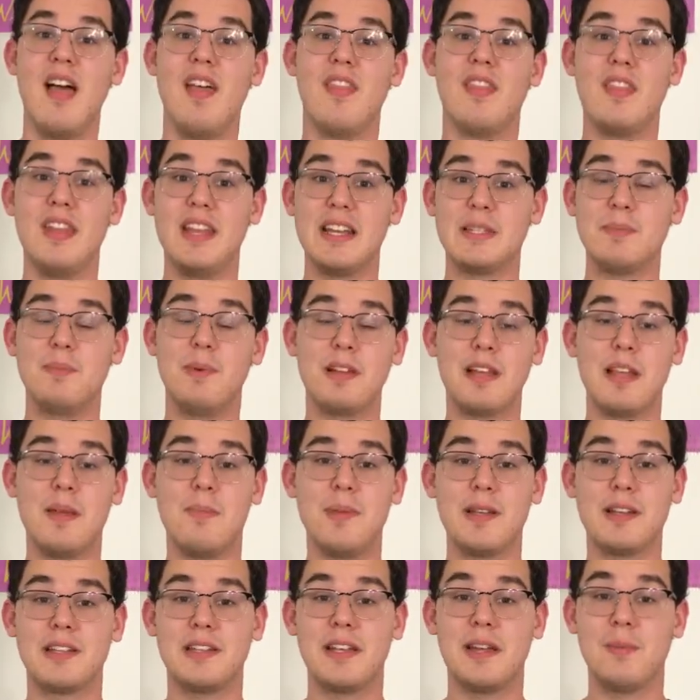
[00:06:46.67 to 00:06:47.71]
The next book I
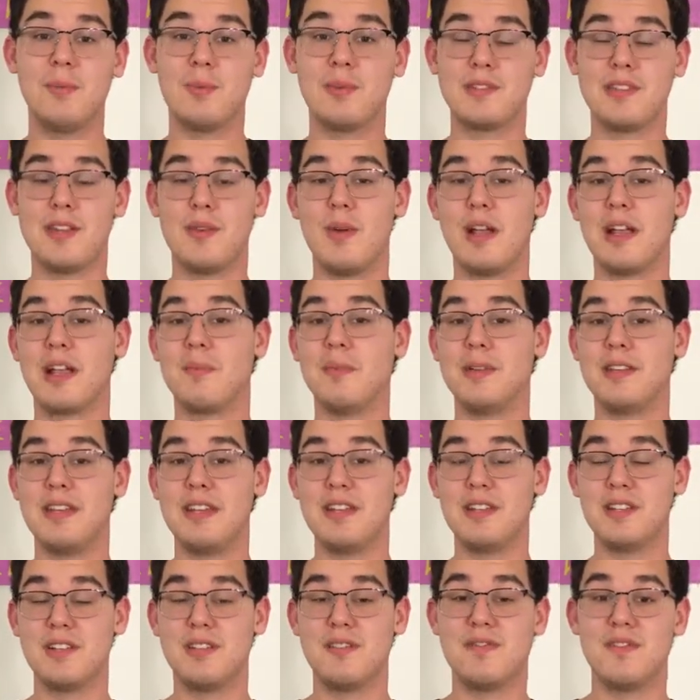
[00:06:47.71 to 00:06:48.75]
picked up was a
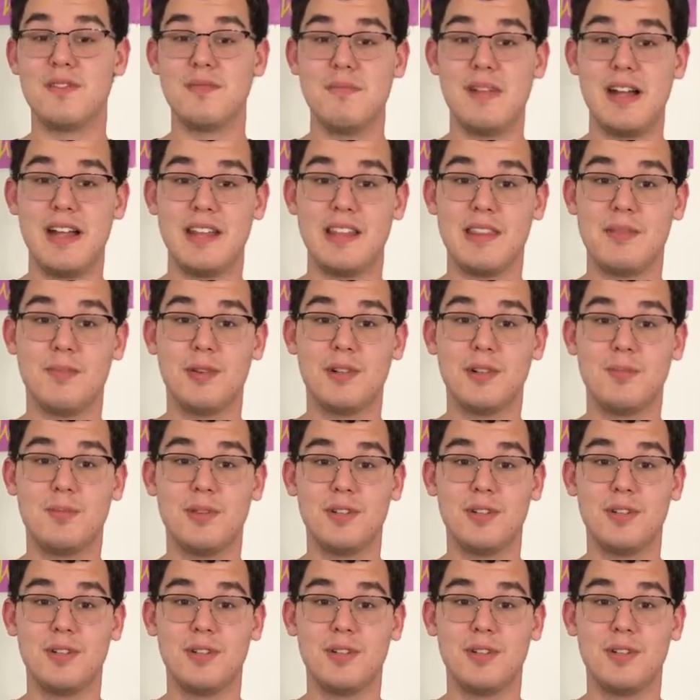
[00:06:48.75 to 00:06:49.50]
recommendation from Maddie the Book